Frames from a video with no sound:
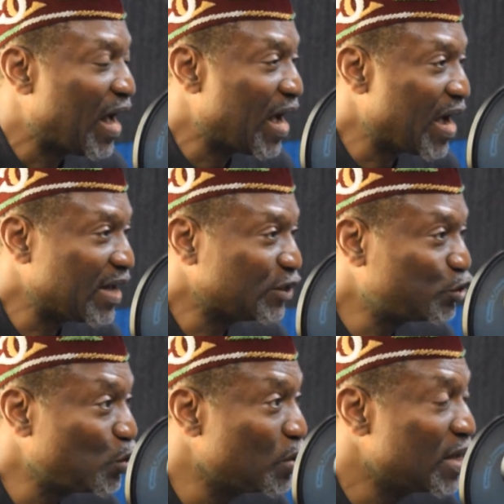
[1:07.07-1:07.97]
And
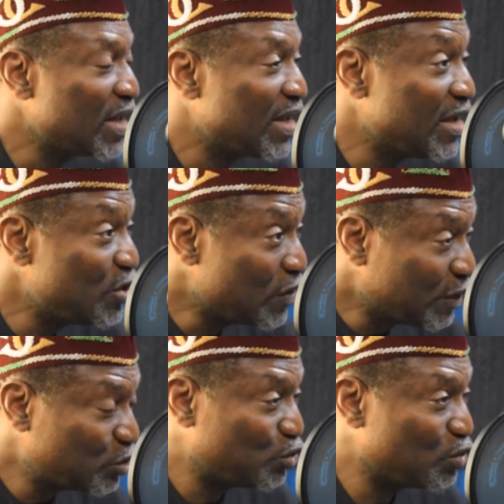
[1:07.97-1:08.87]
so in
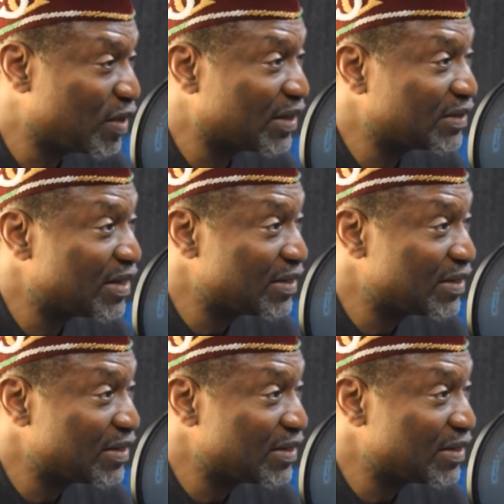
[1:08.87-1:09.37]
order to do that,